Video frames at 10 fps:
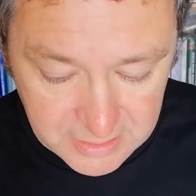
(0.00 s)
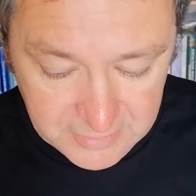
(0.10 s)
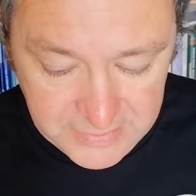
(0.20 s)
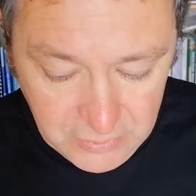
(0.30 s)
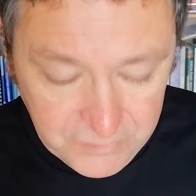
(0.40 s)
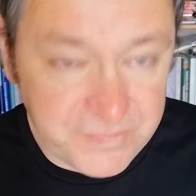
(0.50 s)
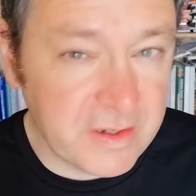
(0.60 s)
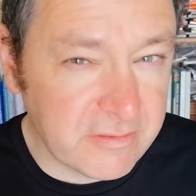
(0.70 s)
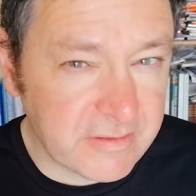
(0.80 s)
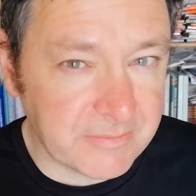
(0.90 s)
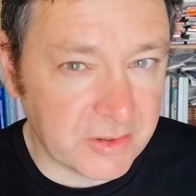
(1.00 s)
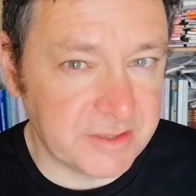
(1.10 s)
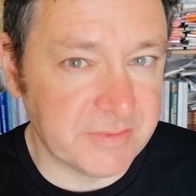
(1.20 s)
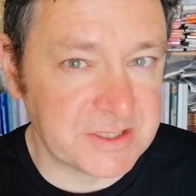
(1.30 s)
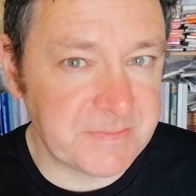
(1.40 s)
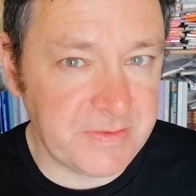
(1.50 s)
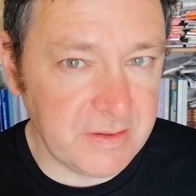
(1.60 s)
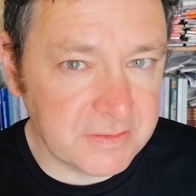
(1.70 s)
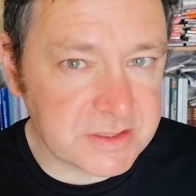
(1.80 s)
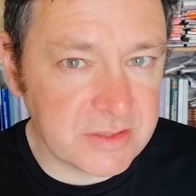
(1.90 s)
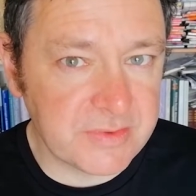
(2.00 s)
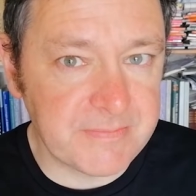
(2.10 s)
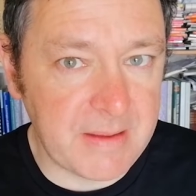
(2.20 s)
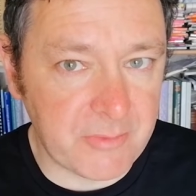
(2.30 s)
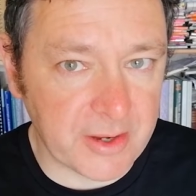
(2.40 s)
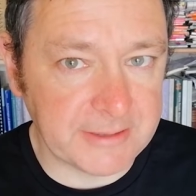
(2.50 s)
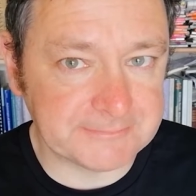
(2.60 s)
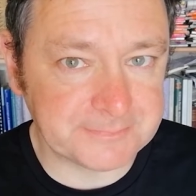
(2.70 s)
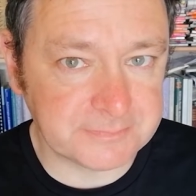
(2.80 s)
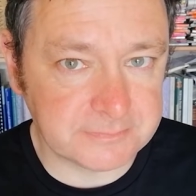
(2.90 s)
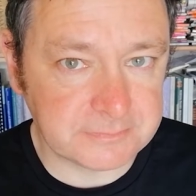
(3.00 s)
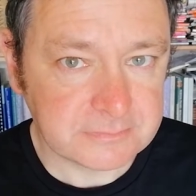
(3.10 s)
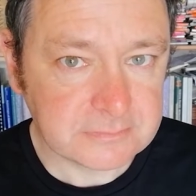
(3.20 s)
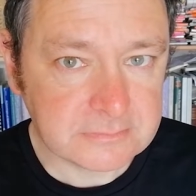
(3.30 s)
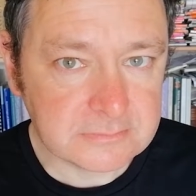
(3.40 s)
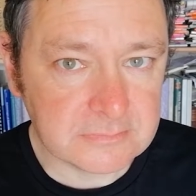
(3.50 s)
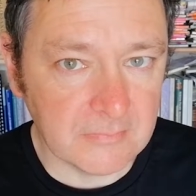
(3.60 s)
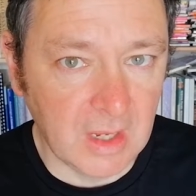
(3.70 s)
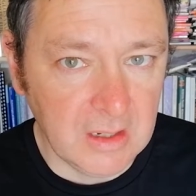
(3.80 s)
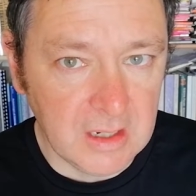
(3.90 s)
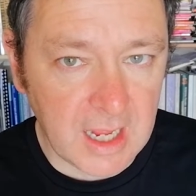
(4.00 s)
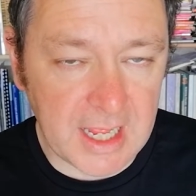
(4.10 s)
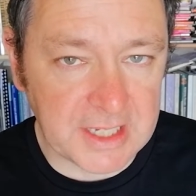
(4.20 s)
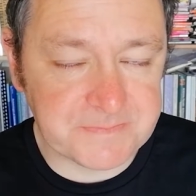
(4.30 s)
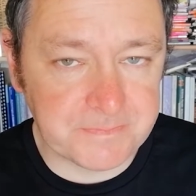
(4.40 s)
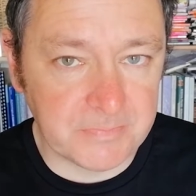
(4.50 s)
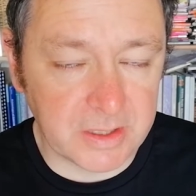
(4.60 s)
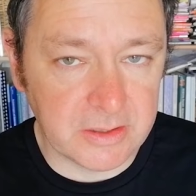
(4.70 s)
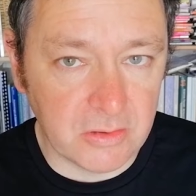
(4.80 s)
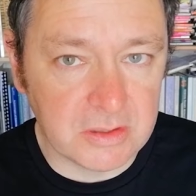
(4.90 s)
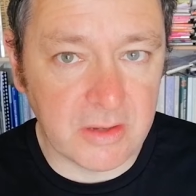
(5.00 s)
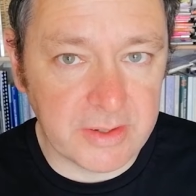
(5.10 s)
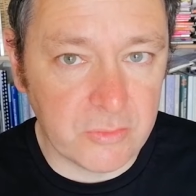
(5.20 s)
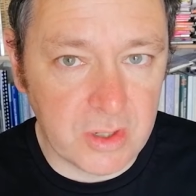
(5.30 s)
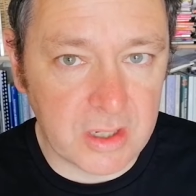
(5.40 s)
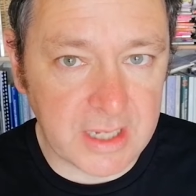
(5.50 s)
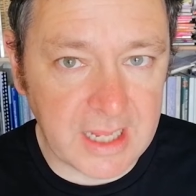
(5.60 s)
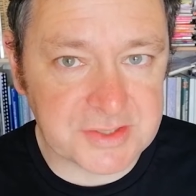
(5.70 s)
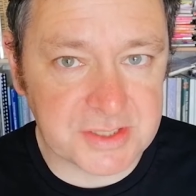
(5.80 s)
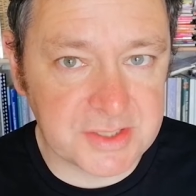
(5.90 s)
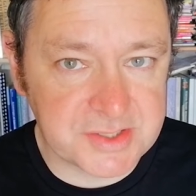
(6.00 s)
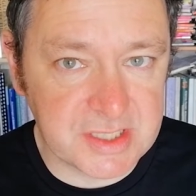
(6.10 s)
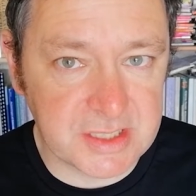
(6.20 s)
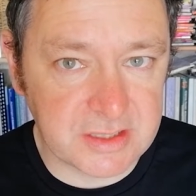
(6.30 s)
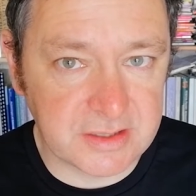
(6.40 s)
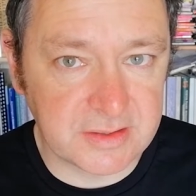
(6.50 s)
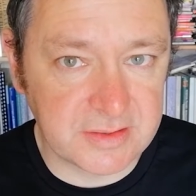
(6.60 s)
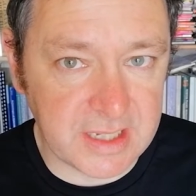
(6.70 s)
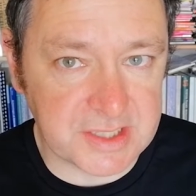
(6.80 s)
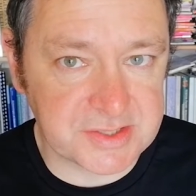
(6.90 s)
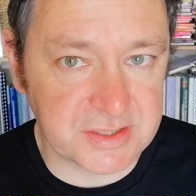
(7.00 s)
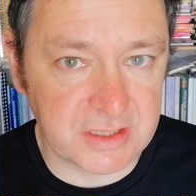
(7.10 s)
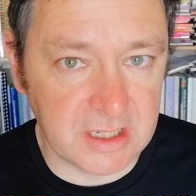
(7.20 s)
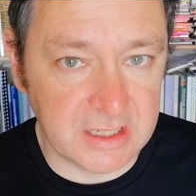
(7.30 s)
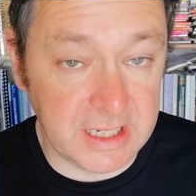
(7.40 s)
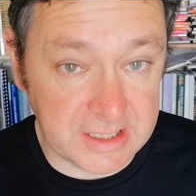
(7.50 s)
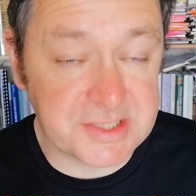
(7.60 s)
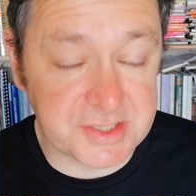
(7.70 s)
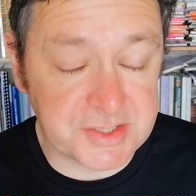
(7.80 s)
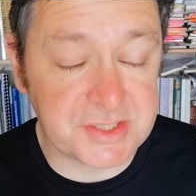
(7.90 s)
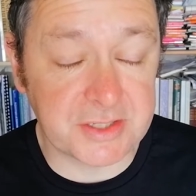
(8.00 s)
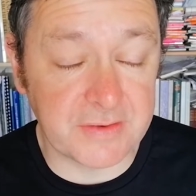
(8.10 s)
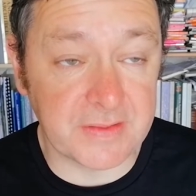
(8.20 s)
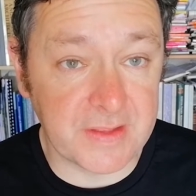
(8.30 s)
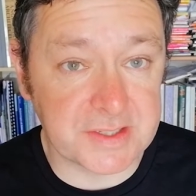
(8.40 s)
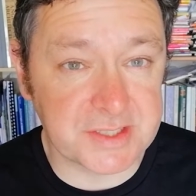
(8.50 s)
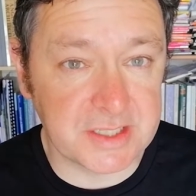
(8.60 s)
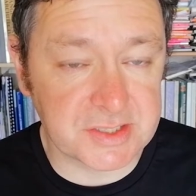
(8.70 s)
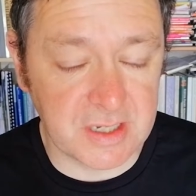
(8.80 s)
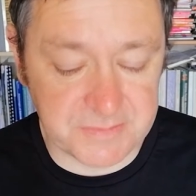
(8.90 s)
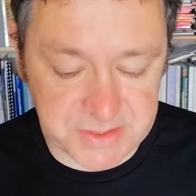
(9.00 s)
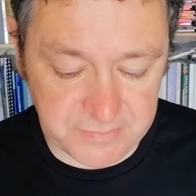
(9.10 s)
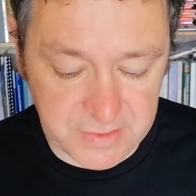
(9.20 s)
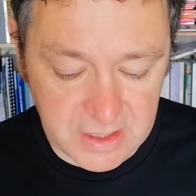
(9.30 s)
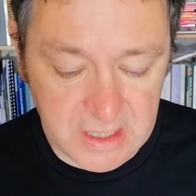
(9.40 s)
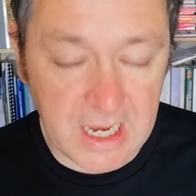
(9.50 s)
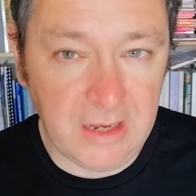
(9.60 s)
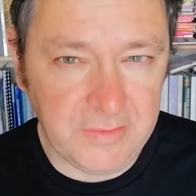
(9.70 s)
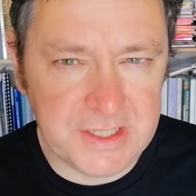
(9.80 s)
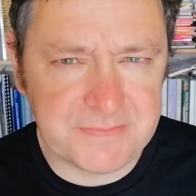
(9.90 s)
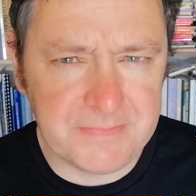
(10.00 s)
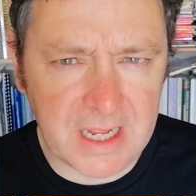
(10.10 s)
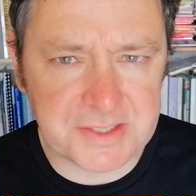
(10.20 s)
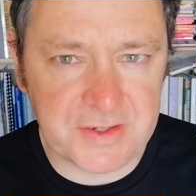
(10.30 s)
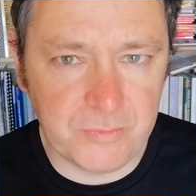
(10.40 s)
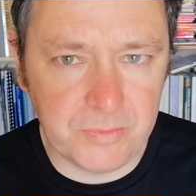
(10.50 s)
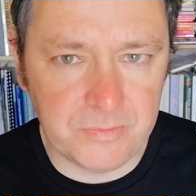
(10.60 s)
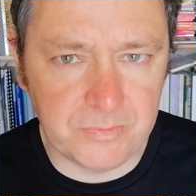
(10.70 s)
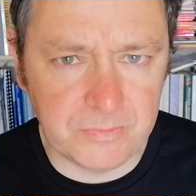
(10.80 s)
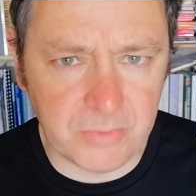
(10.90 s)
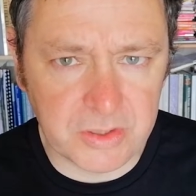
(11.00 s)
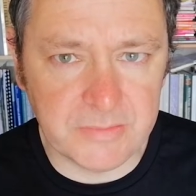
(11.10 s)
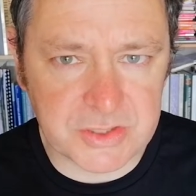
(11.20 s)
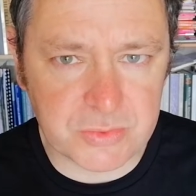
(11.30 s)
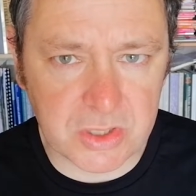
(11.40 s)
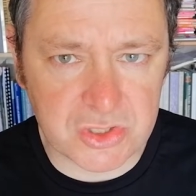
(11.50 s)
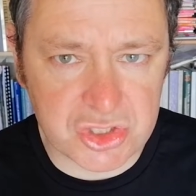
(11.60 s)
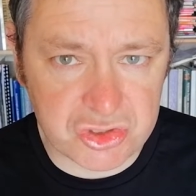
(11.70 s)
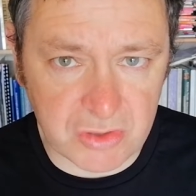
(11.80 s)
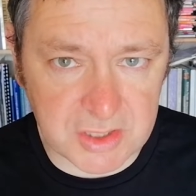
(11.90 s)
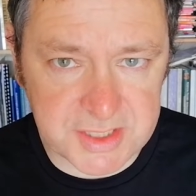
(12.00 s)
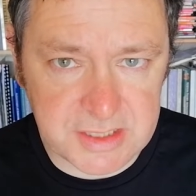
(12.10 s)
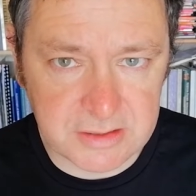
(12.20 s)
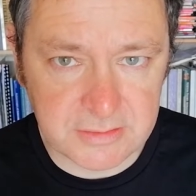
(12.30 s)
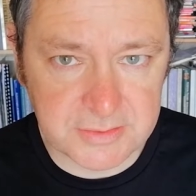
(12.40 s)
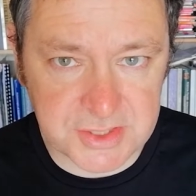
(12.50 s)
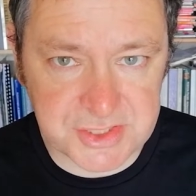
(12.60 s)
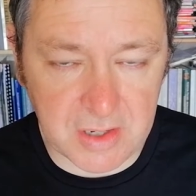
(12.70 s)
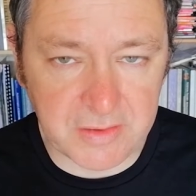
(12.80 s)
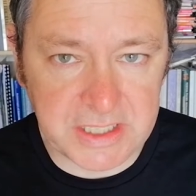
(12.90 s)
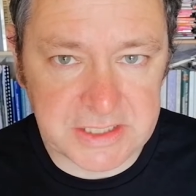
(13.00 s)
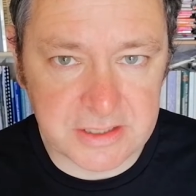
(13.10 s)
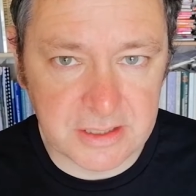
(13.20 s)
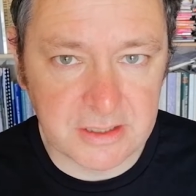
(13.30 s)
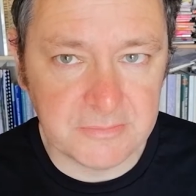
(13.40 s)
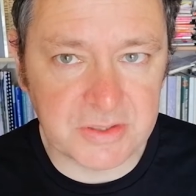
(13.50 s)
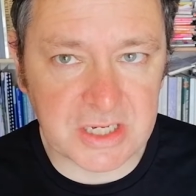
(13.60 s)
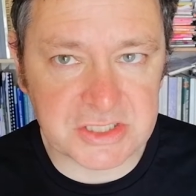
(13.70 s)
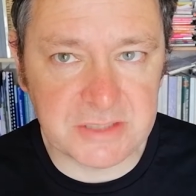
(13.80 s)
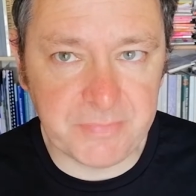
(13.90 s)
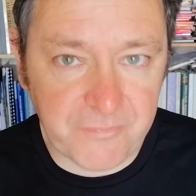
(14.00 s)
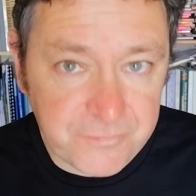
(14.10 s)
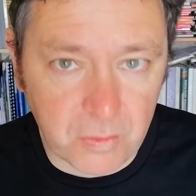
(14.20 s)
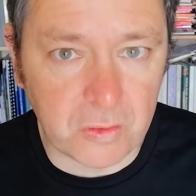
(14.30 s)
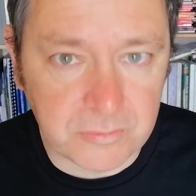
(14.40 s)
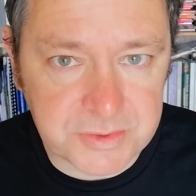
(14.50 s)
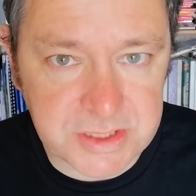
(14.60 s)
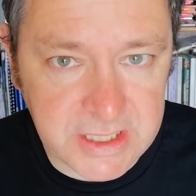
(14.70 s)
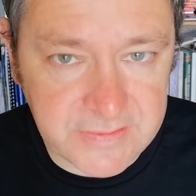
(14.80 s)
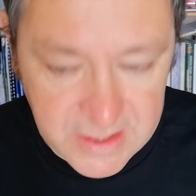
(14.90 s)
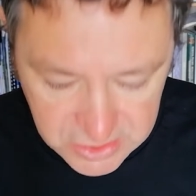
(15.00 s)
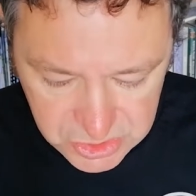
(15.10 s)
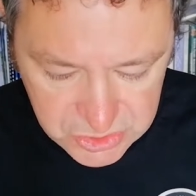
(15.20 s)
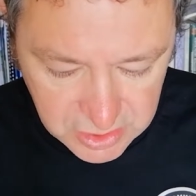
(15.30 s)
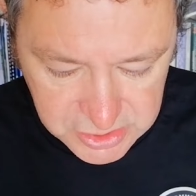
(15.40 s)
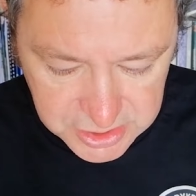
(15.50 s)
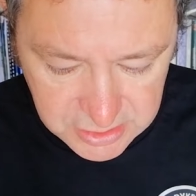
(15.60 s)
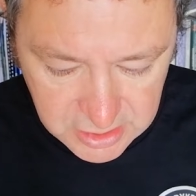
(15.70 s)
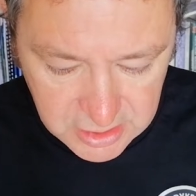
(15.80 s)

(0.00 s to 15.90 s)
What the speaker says: They're not funerary monuments, but they are to do with memory. And my ongoing work has considered this and is considering this in terms of how these massive monuments were constructed, designed, but actually performed in their construction.